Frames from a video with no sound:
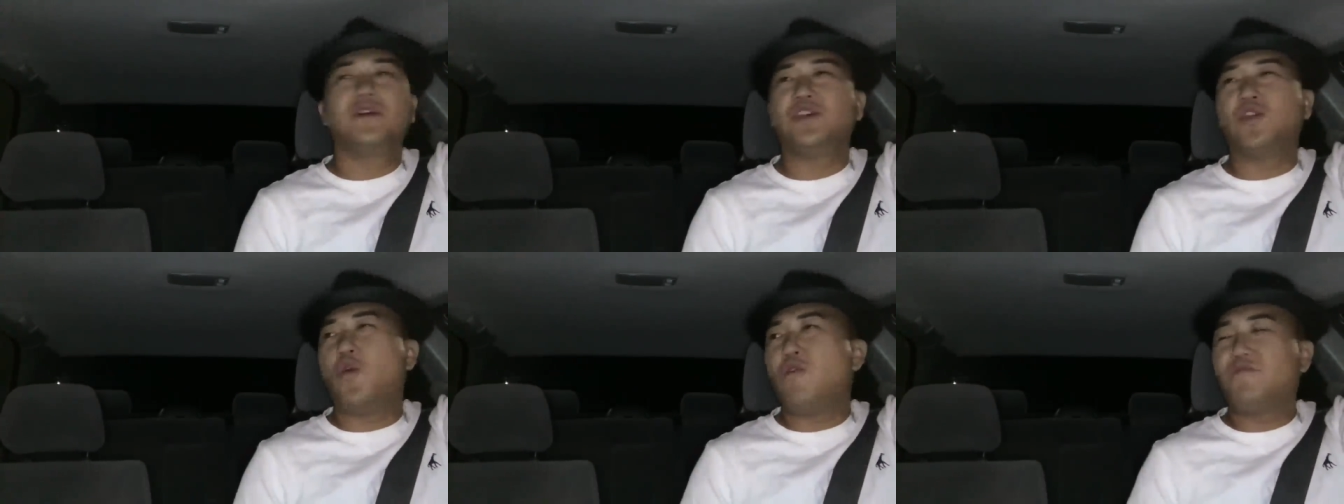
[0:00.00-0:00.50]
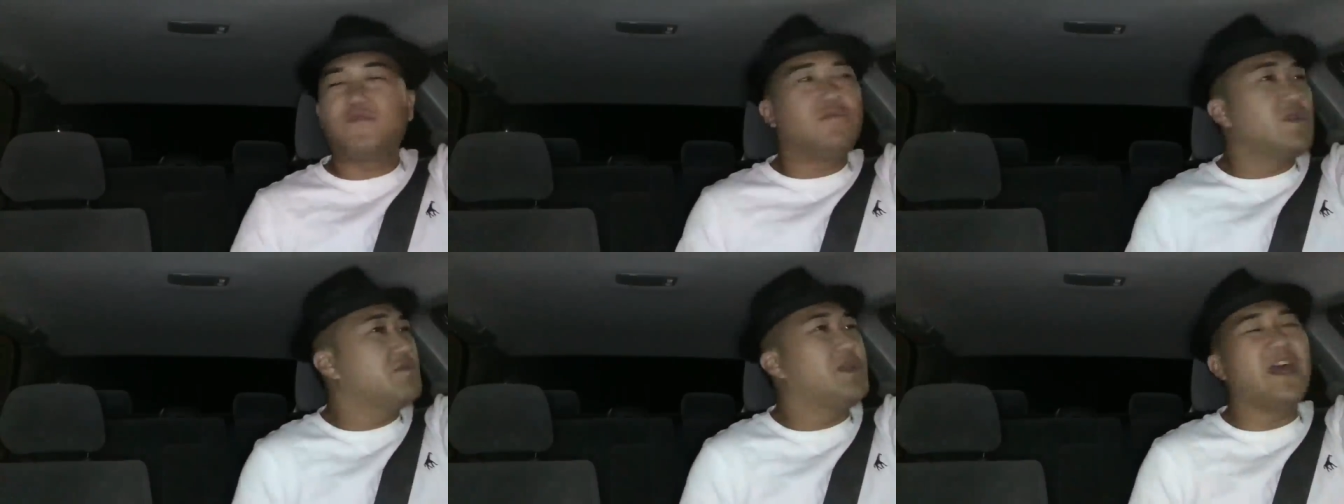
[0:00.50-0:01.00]
You know,
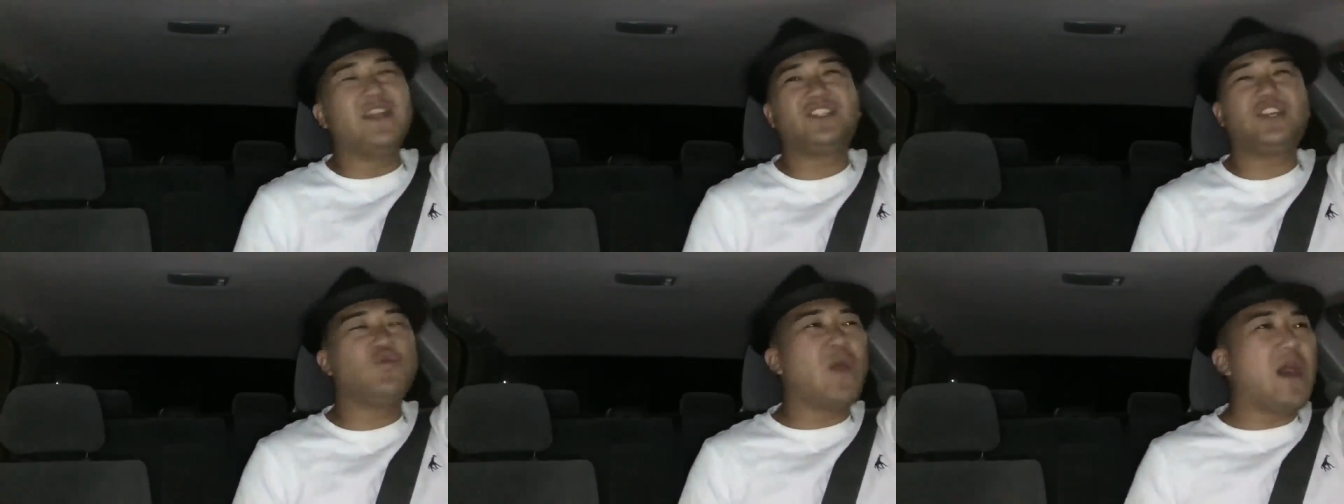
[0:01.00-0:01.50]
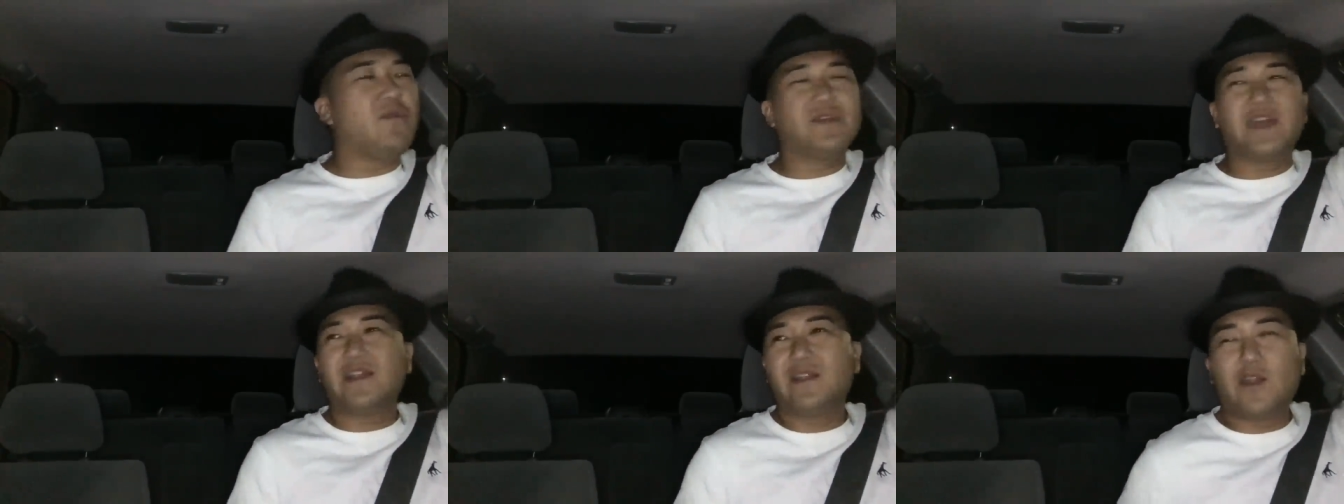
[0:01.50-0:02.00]
get a chihuahua,
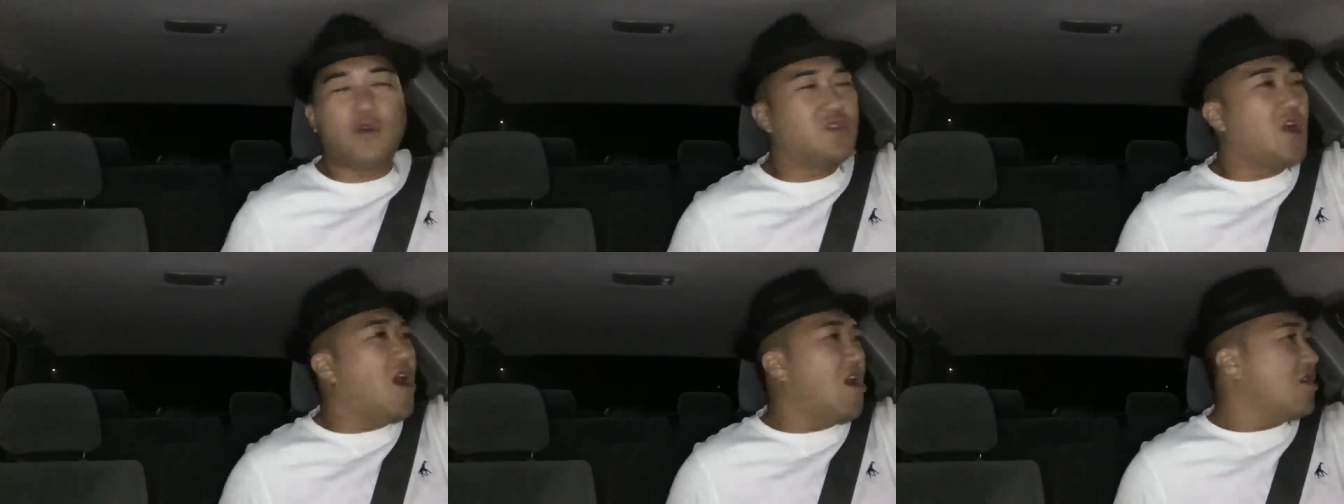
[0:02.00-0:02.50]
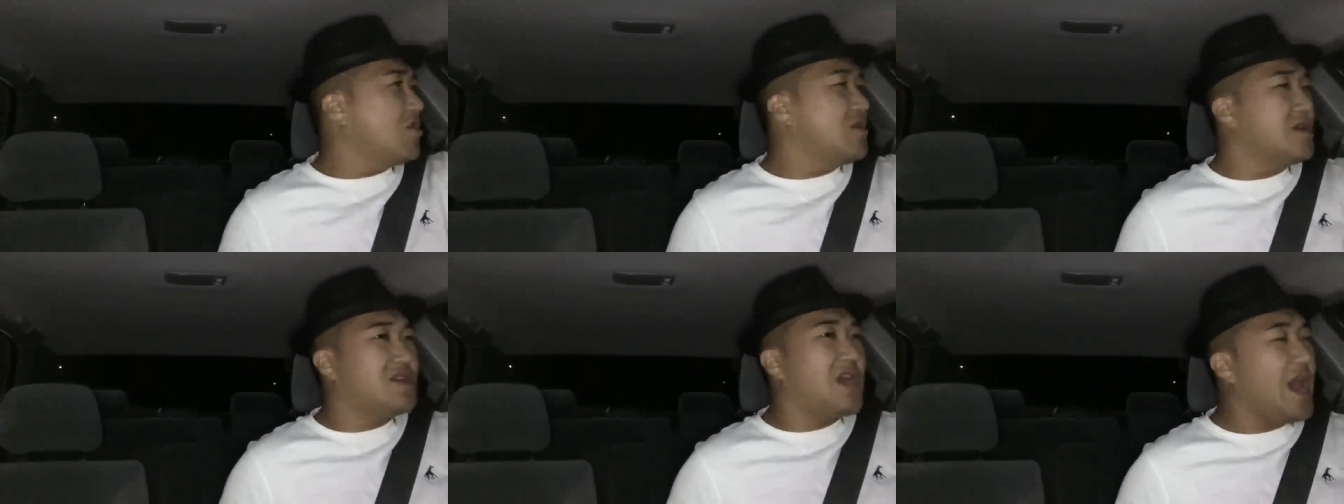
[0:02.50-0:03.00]
get a little dog
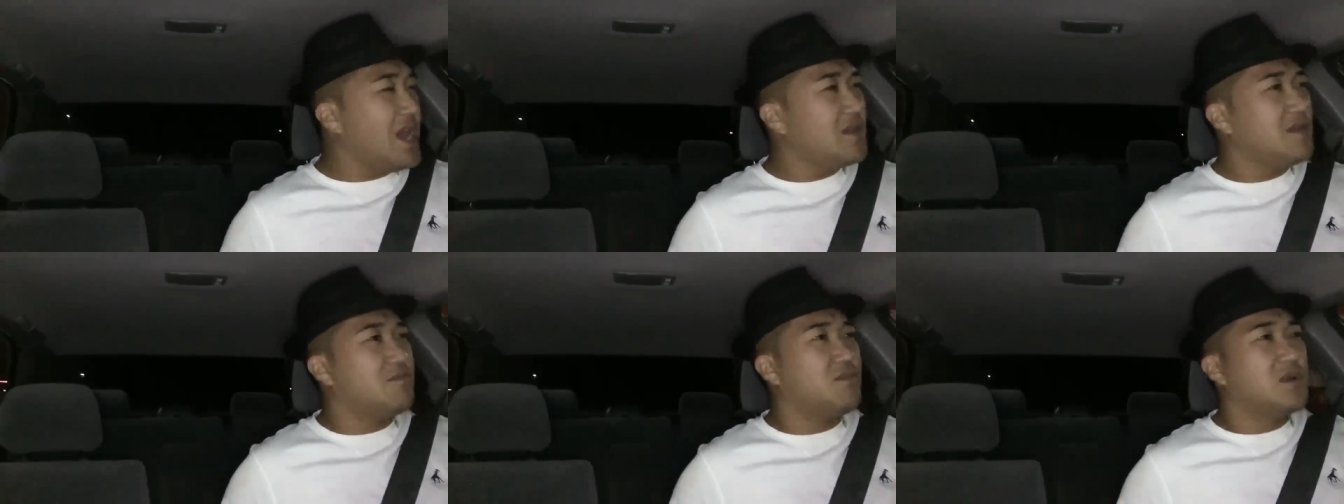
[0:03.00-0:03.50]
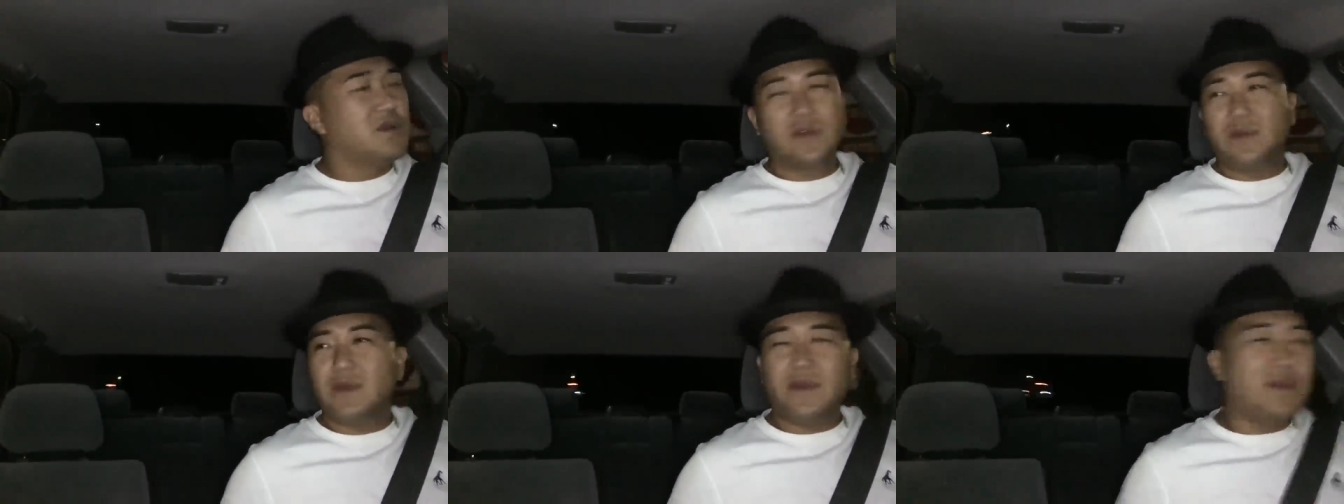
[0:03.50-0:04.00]
or a cat
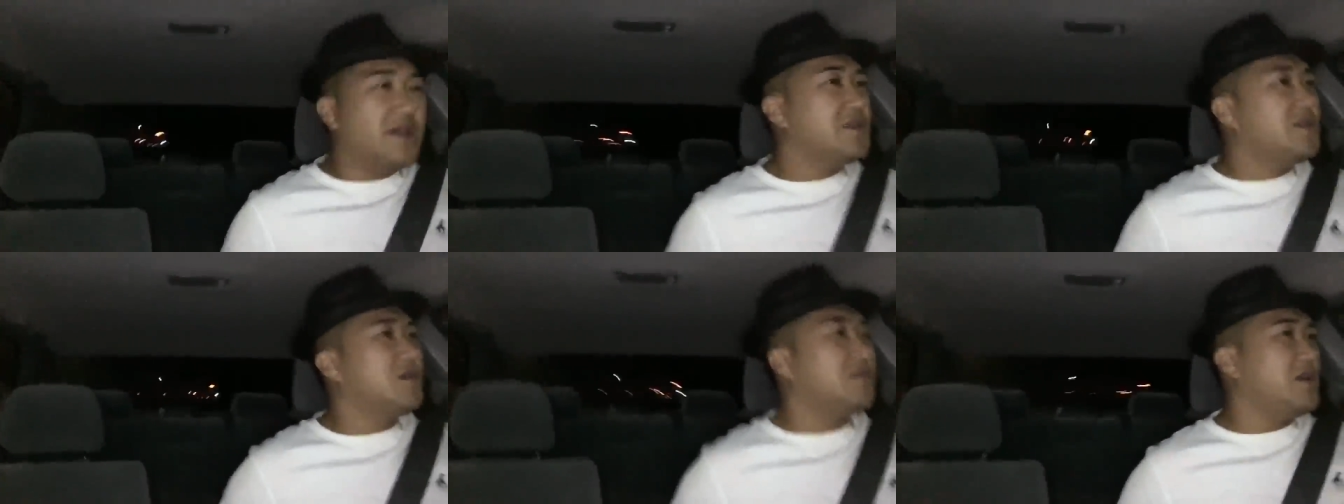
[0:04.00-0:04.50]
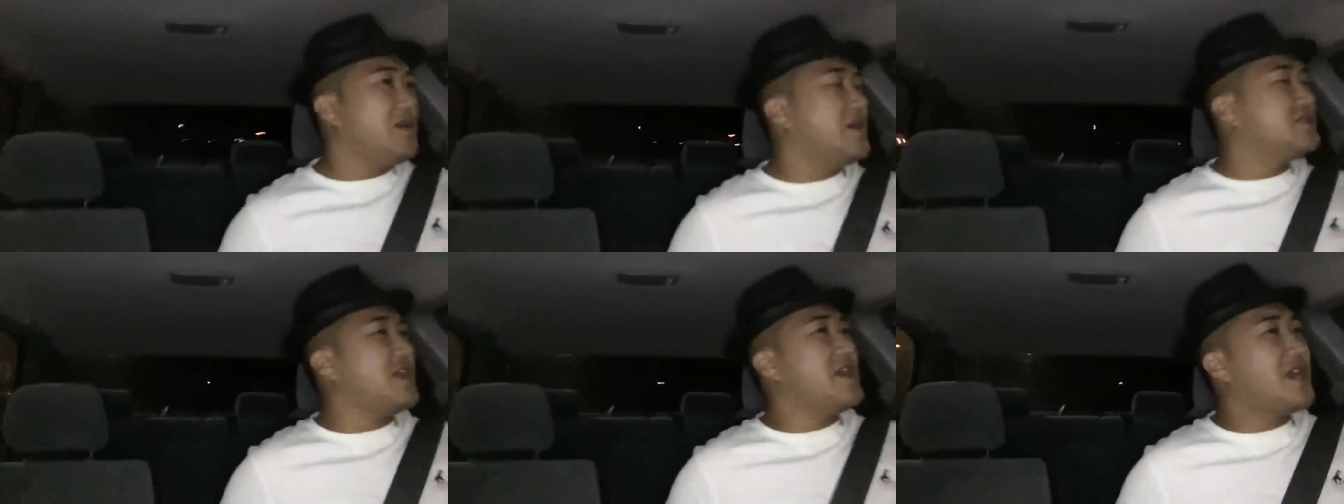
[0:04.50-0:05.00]
and, and,
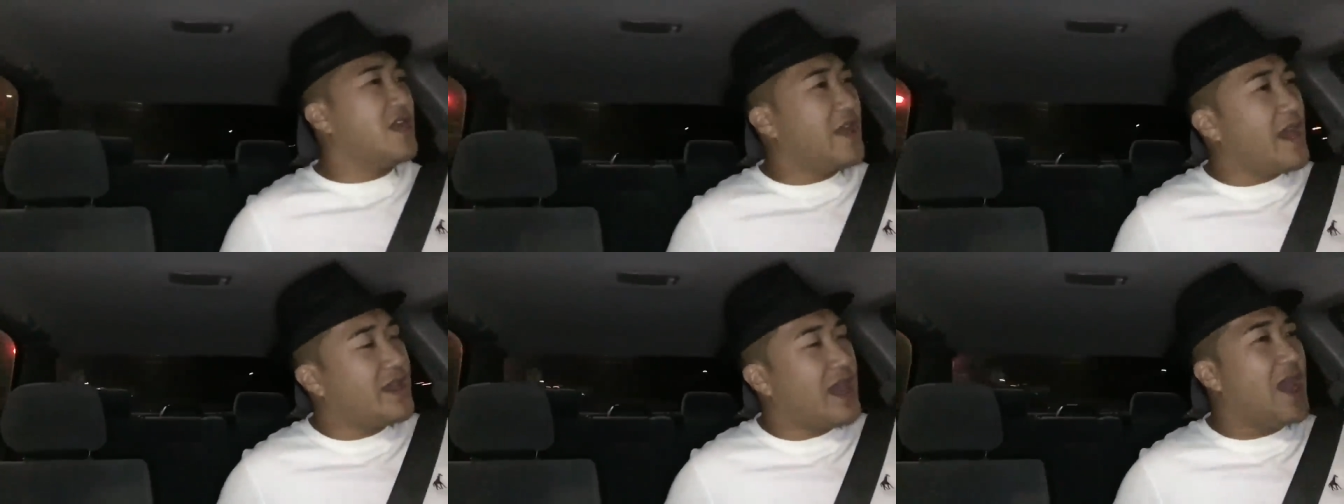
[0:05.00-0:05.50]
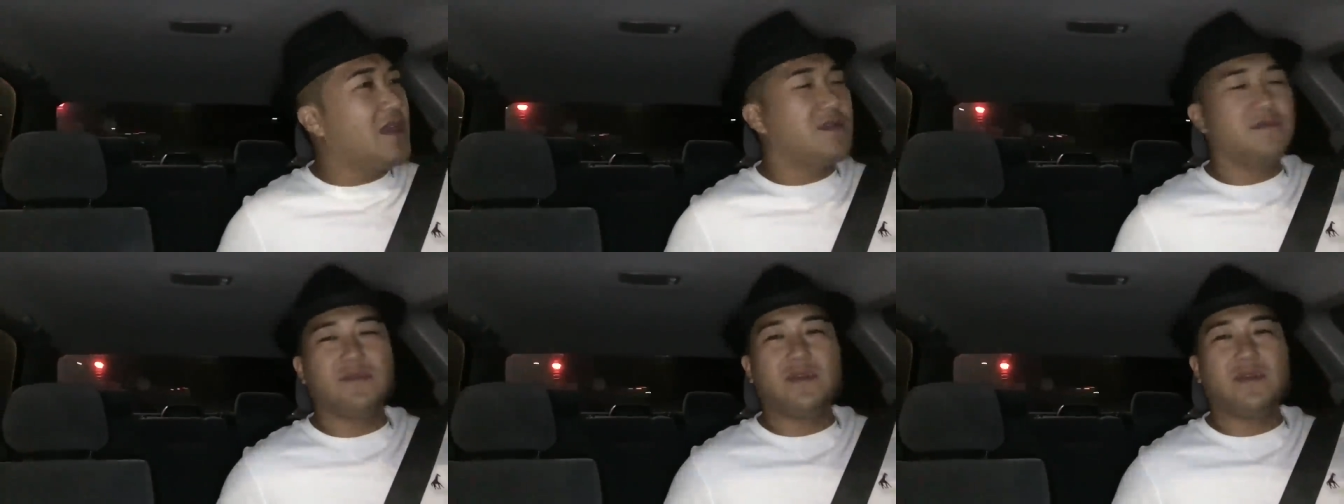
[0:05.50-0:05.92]
and take care of that cat